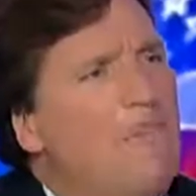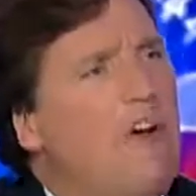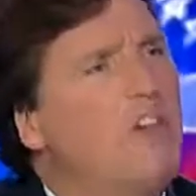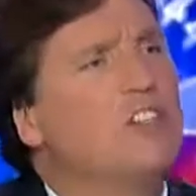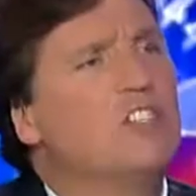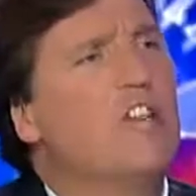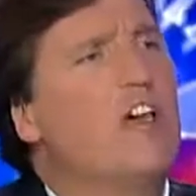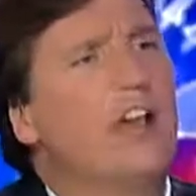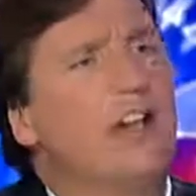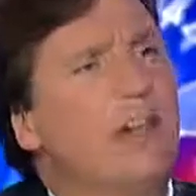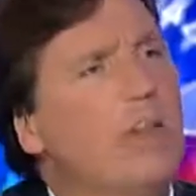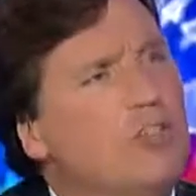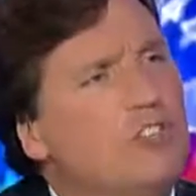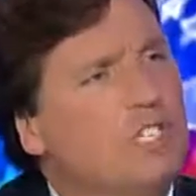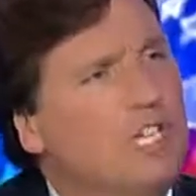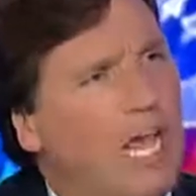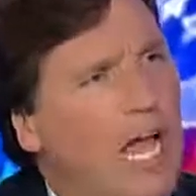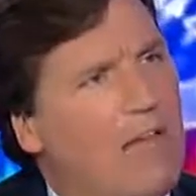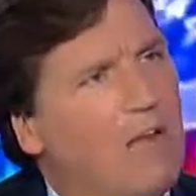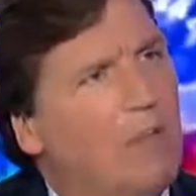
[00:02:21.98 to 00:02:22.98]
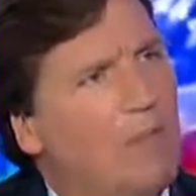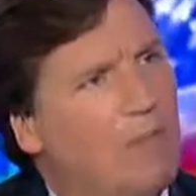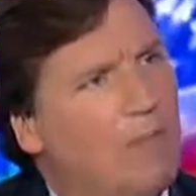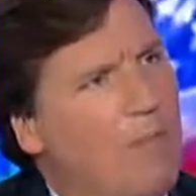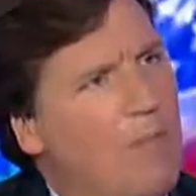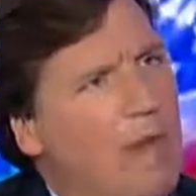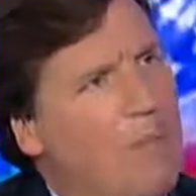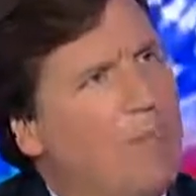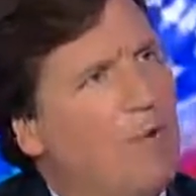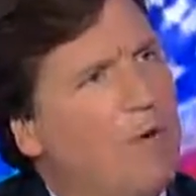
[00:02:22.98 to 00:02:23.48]
followed this kind of closely. I don't
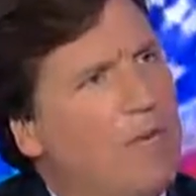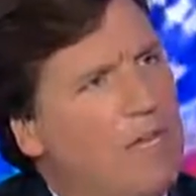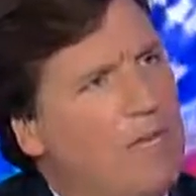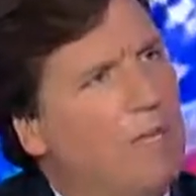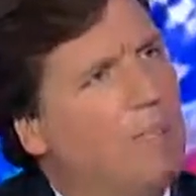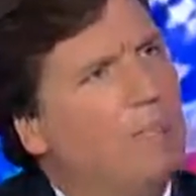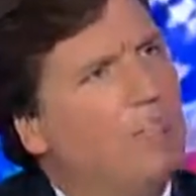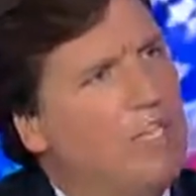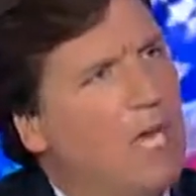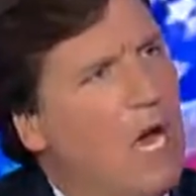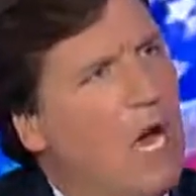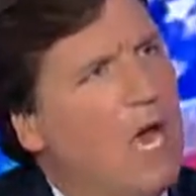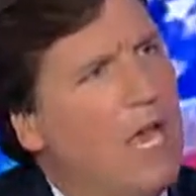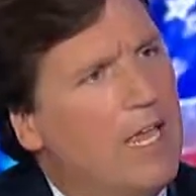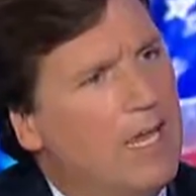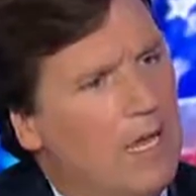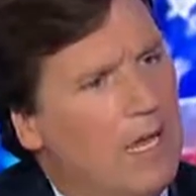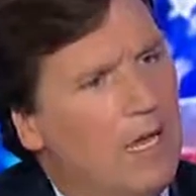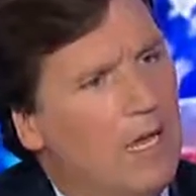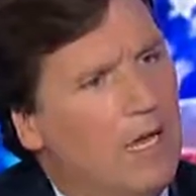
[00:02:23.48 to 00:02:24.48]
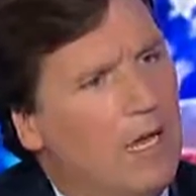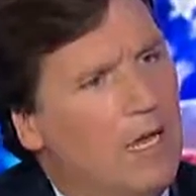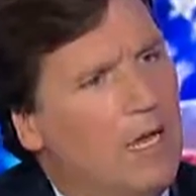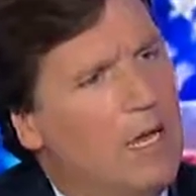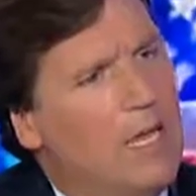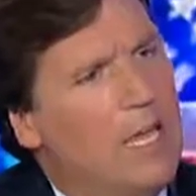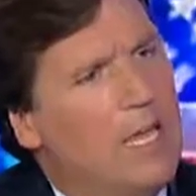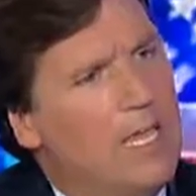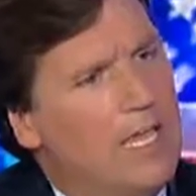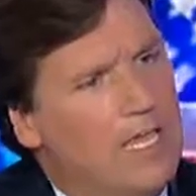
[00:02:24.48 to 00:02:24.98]
remember him tying
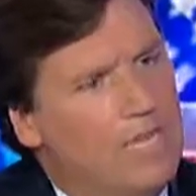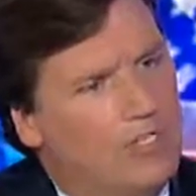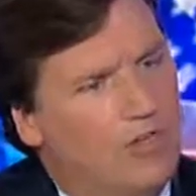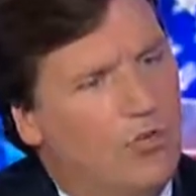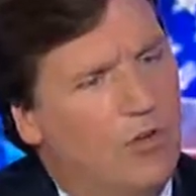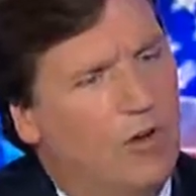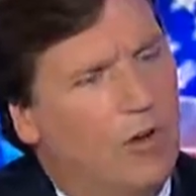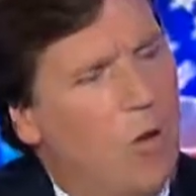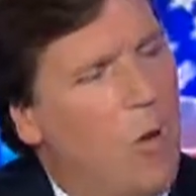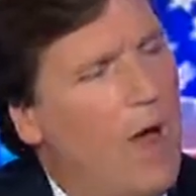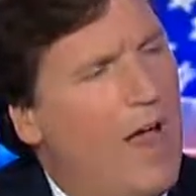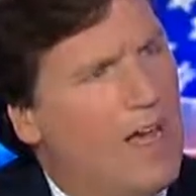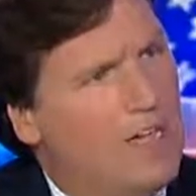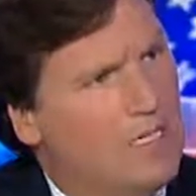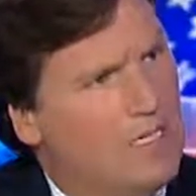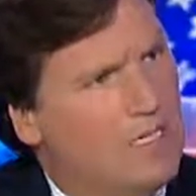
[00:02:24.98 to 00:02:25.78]
his he request.